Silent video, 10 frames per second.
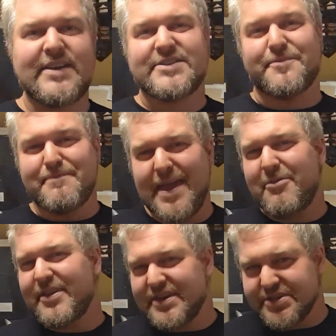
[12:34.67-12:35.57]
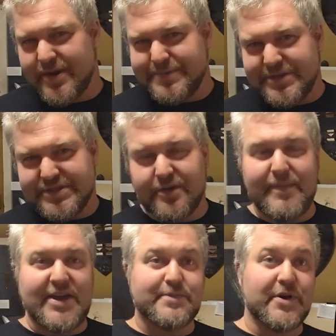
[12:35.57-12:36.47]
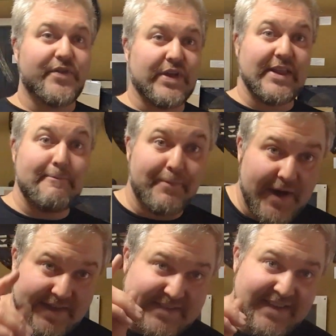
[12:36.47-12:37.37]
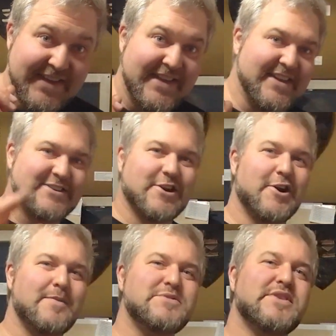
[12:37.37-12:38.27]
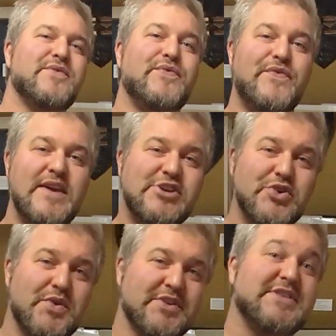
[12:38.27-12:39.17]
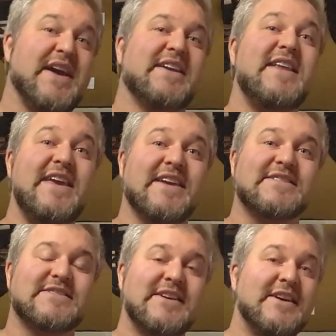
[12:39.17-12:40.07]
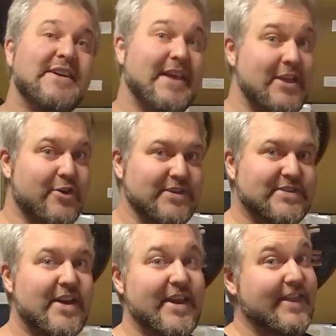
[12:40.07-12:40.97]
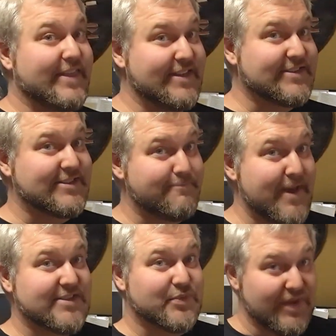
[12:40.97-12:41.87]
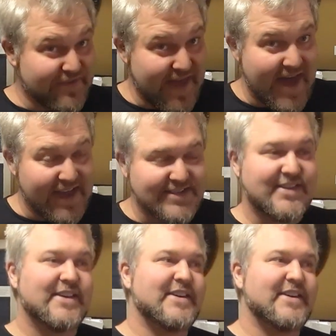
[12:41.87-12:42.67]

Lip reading: So maybe the descriptions don't match perfectly, but in terms of visual techniques that you can study, this is the best we've got.